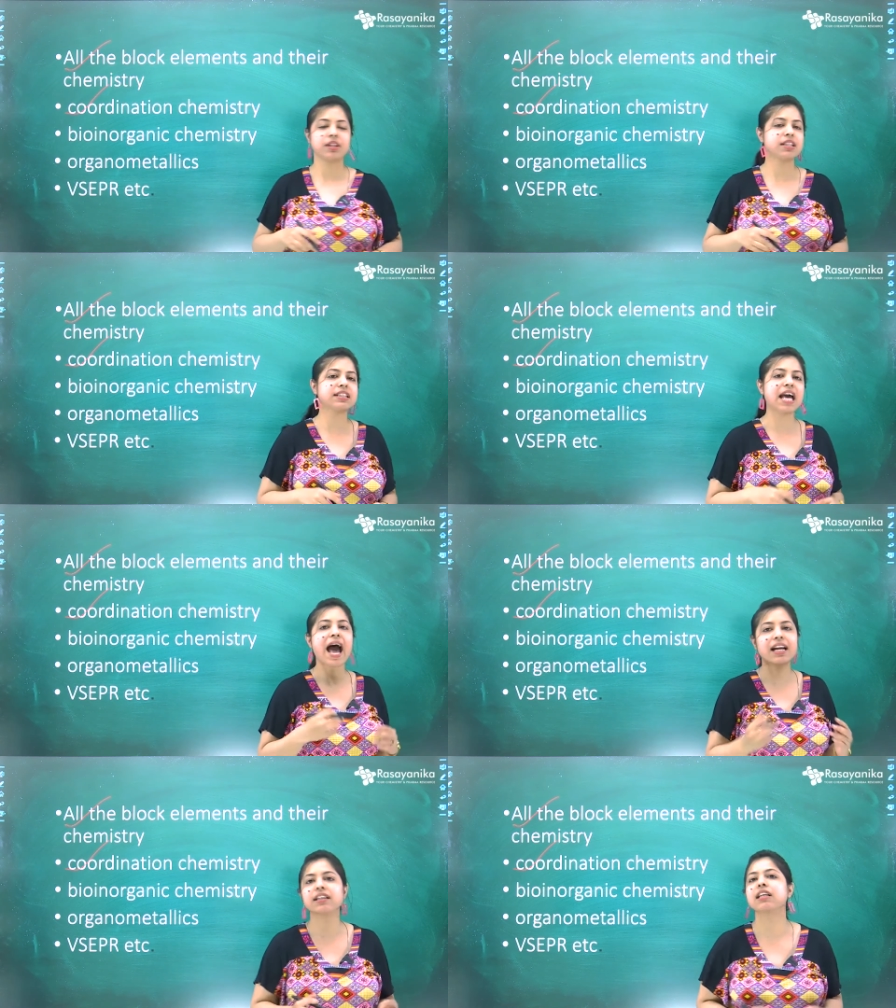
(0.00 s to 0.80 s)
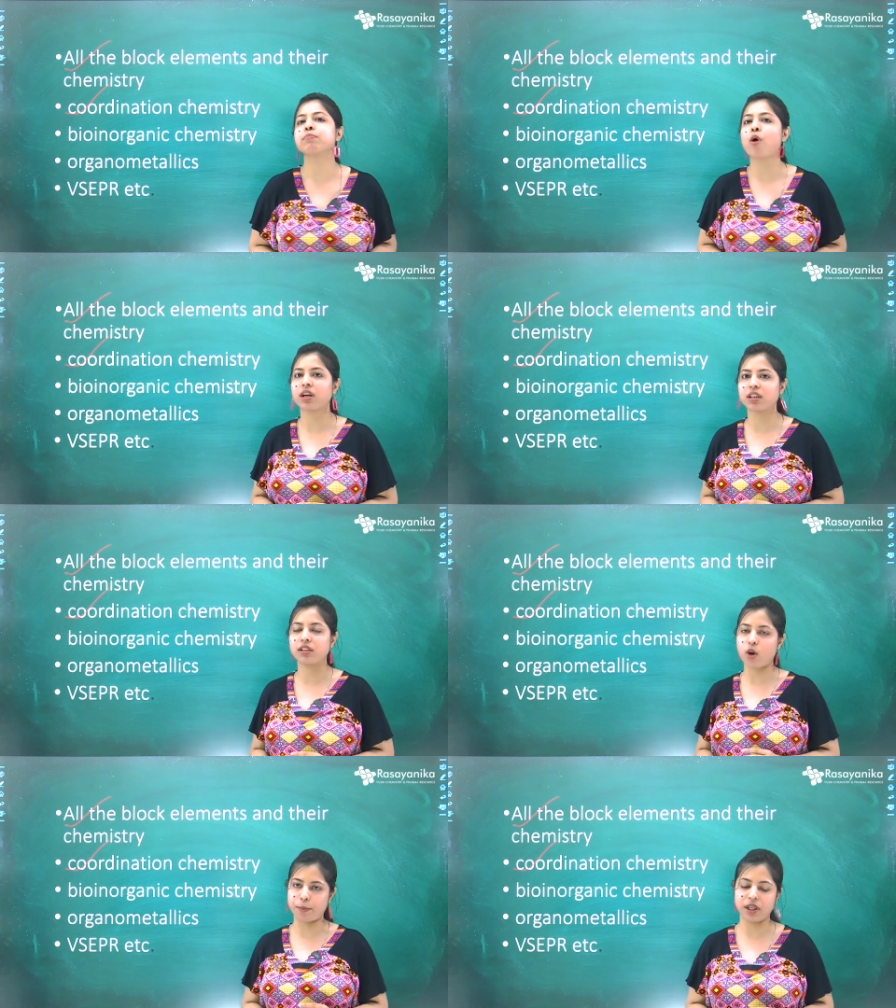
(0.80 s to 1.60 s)
This is another
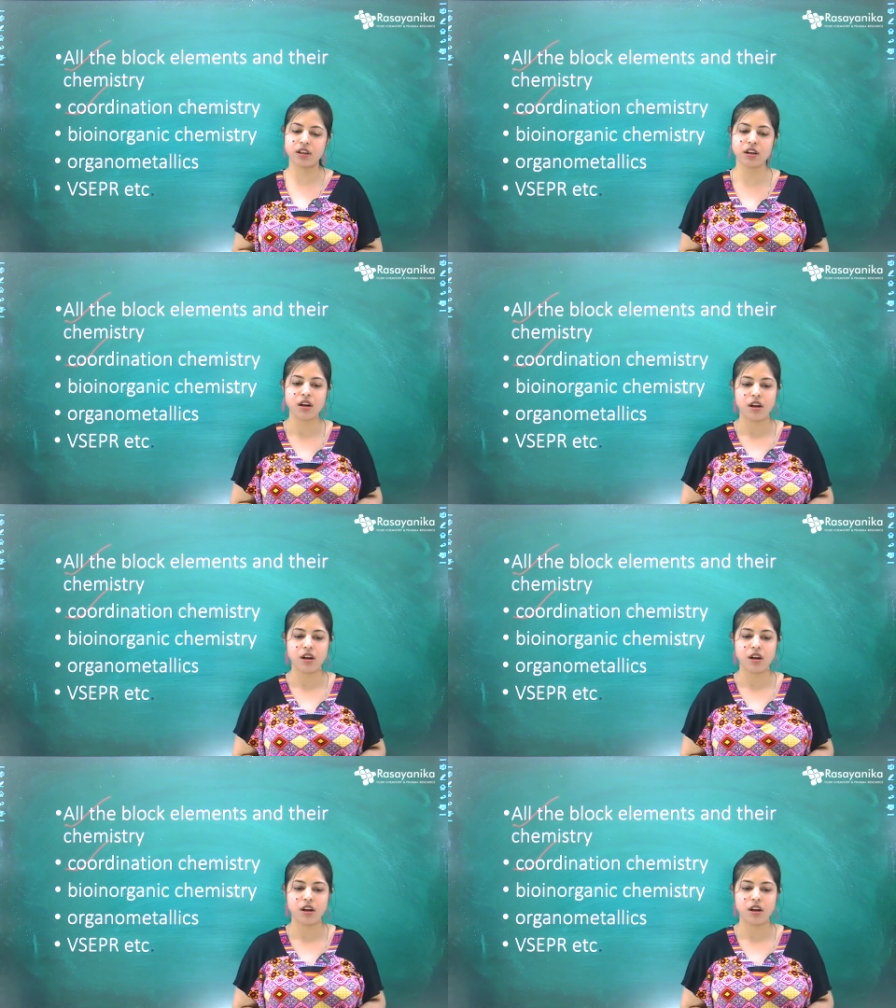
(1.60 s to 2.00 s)
important topic.